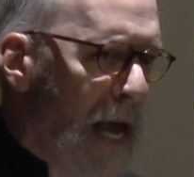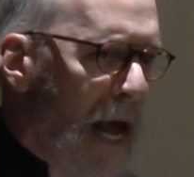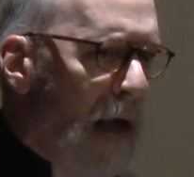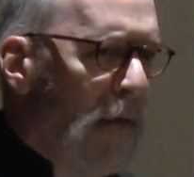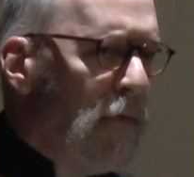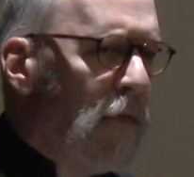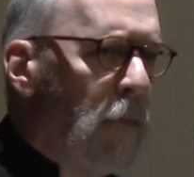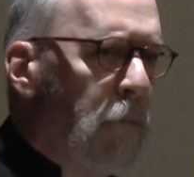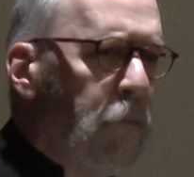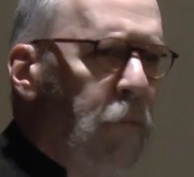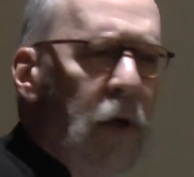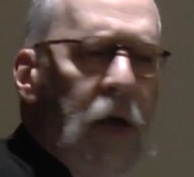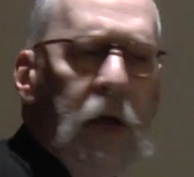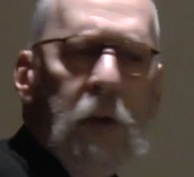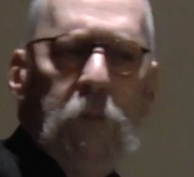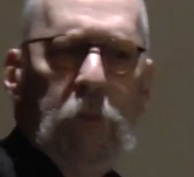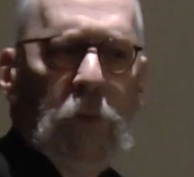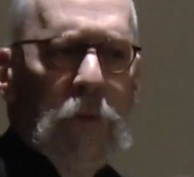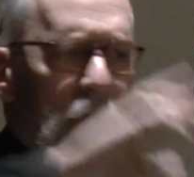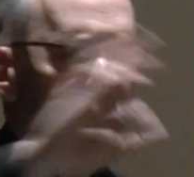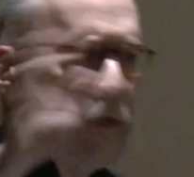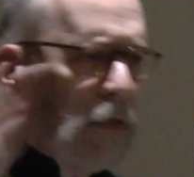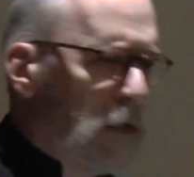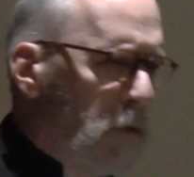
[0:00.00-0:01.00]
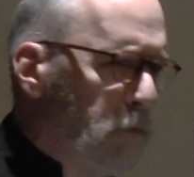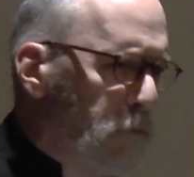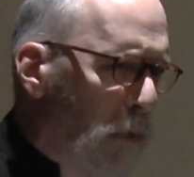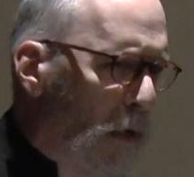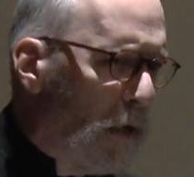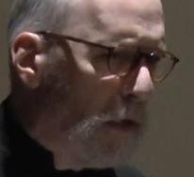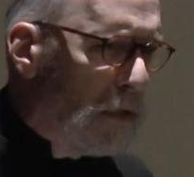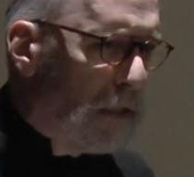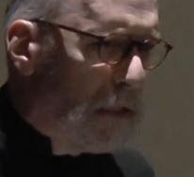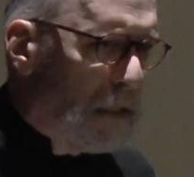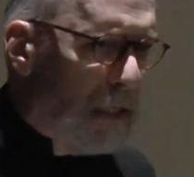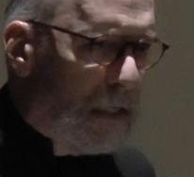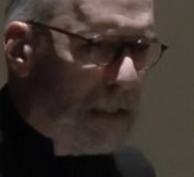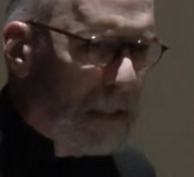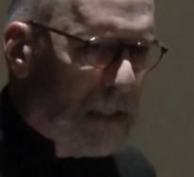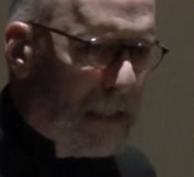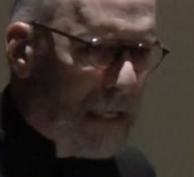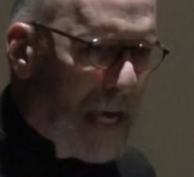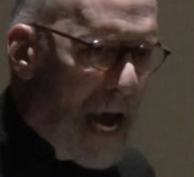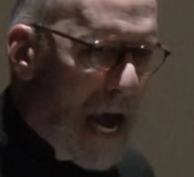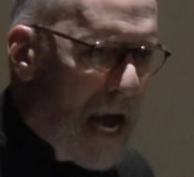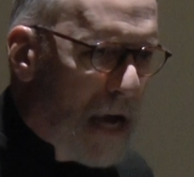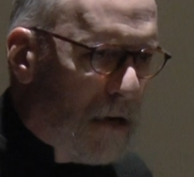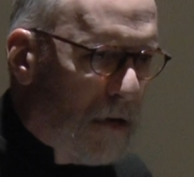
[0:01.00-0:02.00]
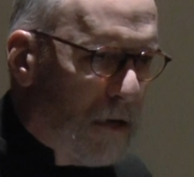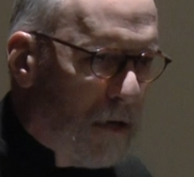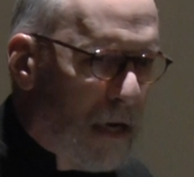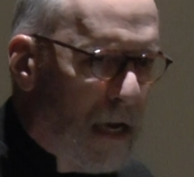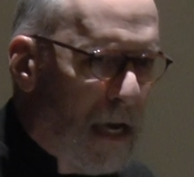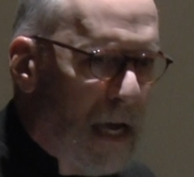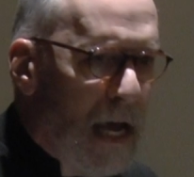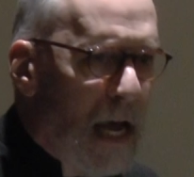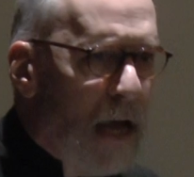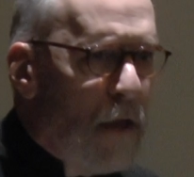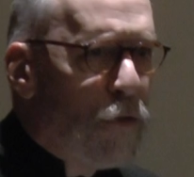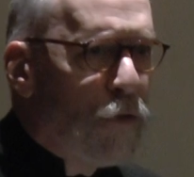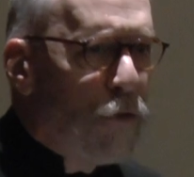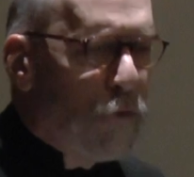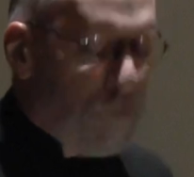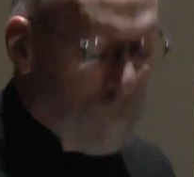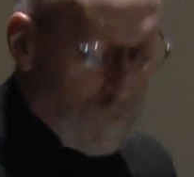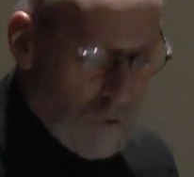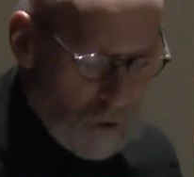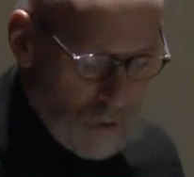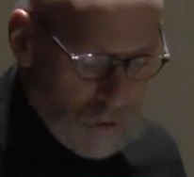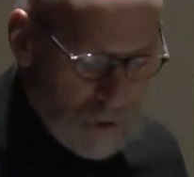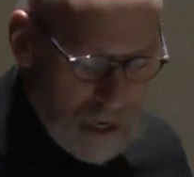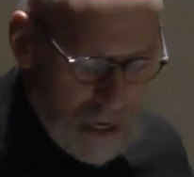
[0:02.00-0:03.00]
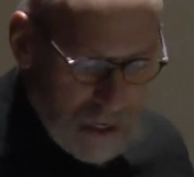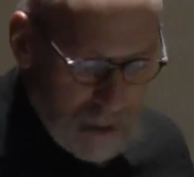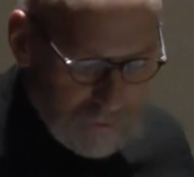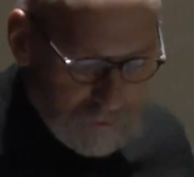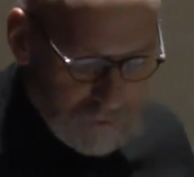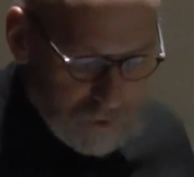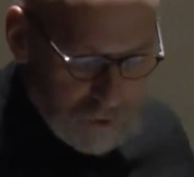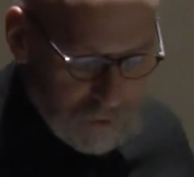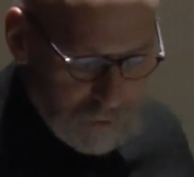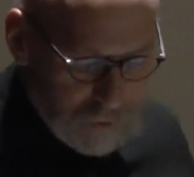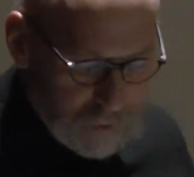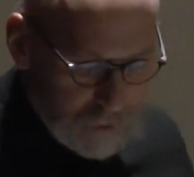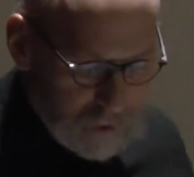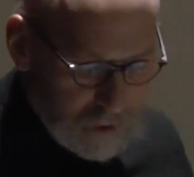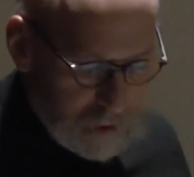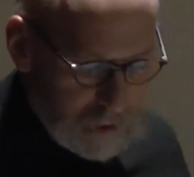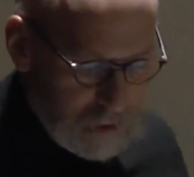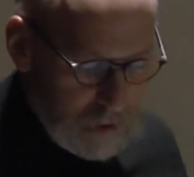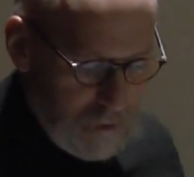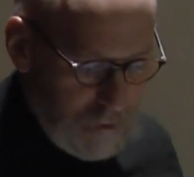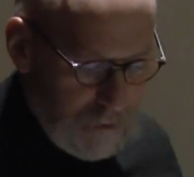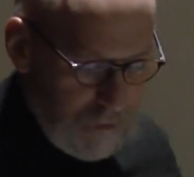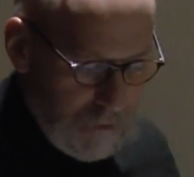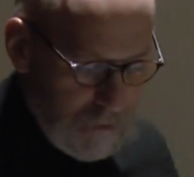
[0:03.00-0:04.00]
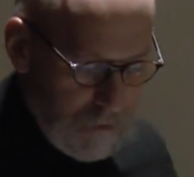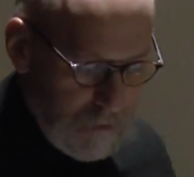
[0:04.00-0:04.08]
and the people dispersed and scattered and thrown out of Jerusalem.